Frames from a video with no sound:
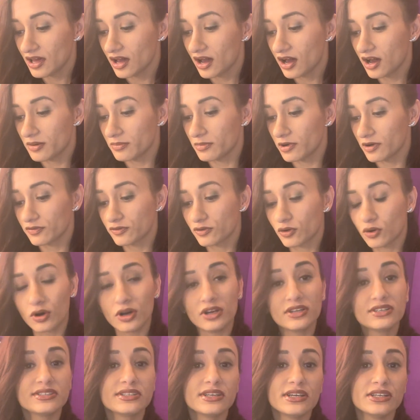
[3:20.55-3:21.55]
Of
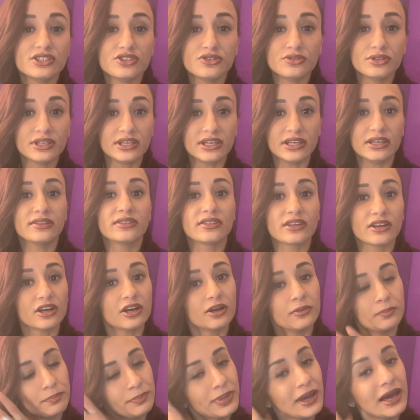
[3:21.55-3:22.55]
course, they do eat
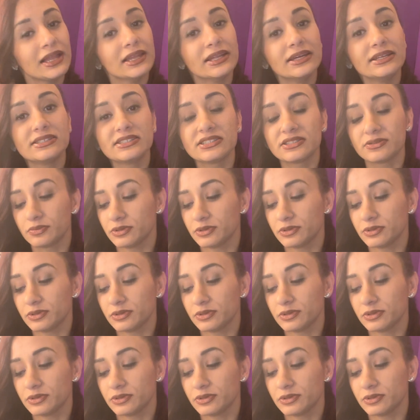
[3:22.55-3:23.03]
their pellets,